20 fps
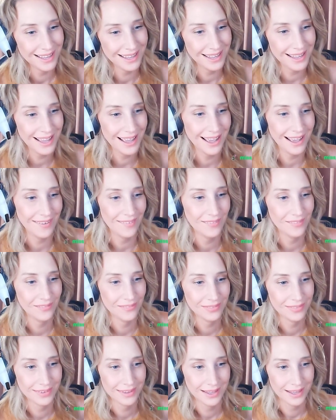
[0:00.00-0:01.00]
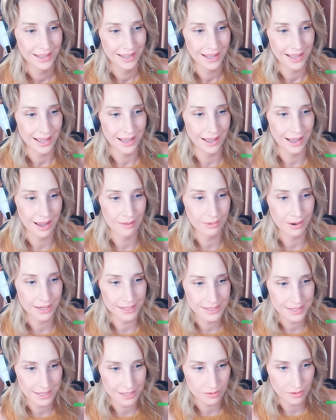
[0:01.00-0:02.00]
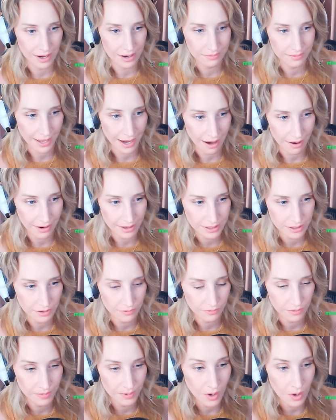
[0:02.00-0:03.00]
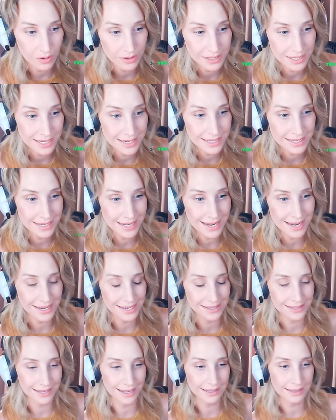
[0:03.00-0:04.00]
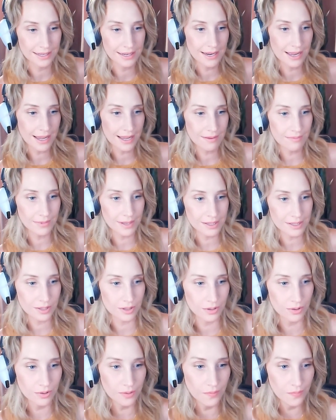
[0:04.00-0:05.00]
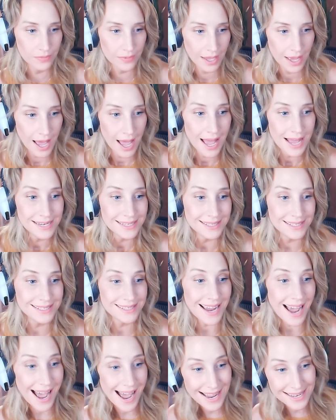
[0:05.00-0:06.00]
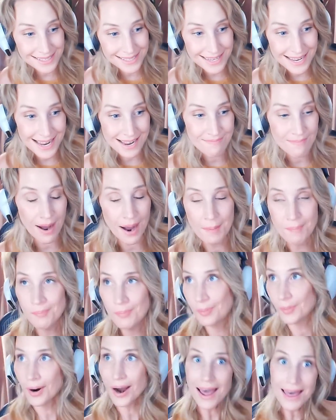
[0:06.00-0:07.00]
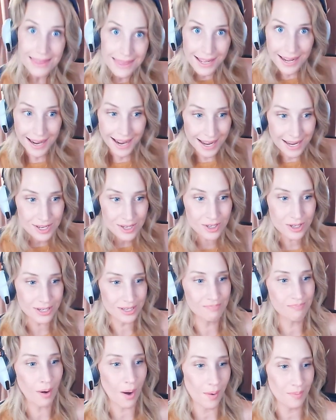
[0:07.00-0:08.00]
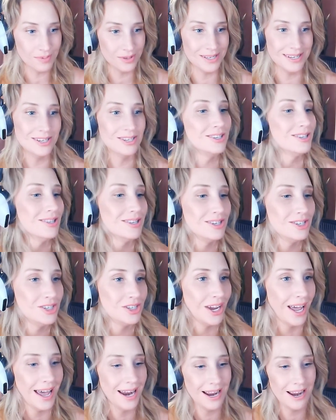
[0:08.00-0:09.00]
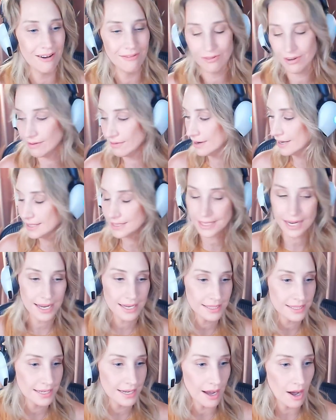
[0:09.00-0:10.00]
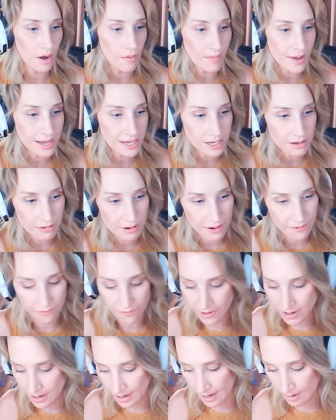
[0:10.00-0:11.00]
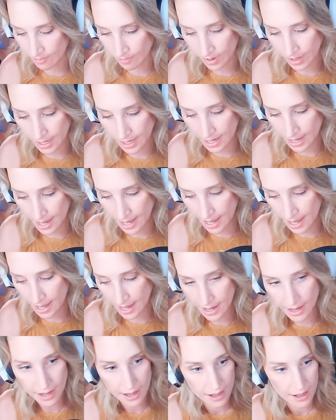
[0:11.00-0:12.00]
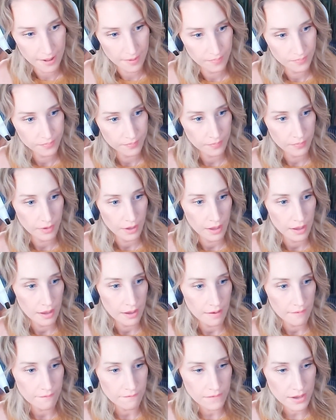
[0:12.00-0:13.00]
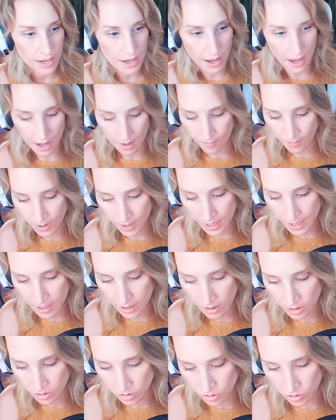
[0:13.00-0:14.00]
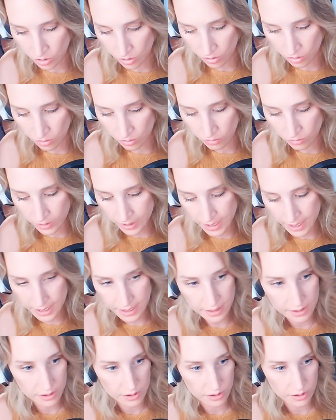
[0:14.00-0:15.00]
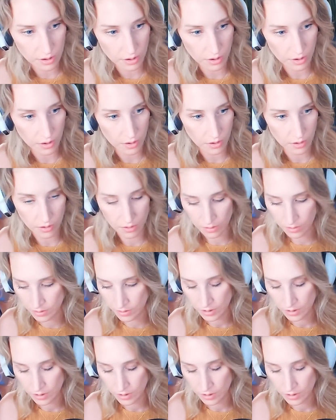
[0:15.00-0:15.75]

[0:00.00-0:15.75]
Yeah. Abrax says, random character from an old D&D. I just like the name. That's cool. Darcy, my brother, has just popped into the chat, everyone. Darcy, I'll make you a VIP, hey. VIP Dorizo.